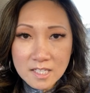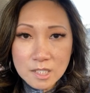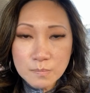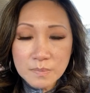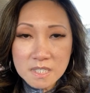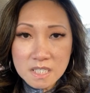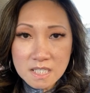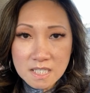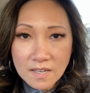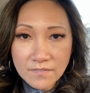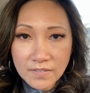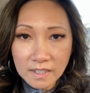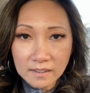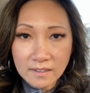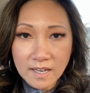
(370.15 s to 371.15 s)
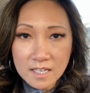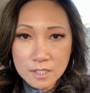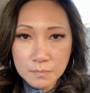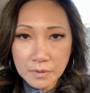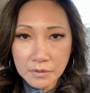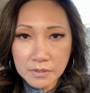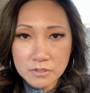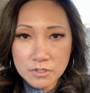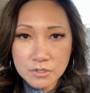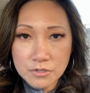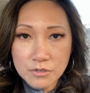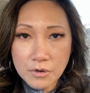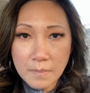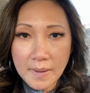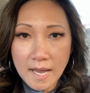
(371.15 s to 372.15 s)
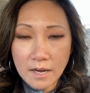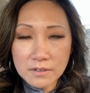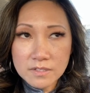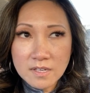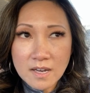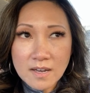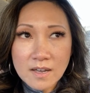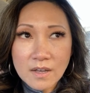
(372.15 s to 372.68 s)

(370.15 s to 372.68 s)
specifically has spoken to you about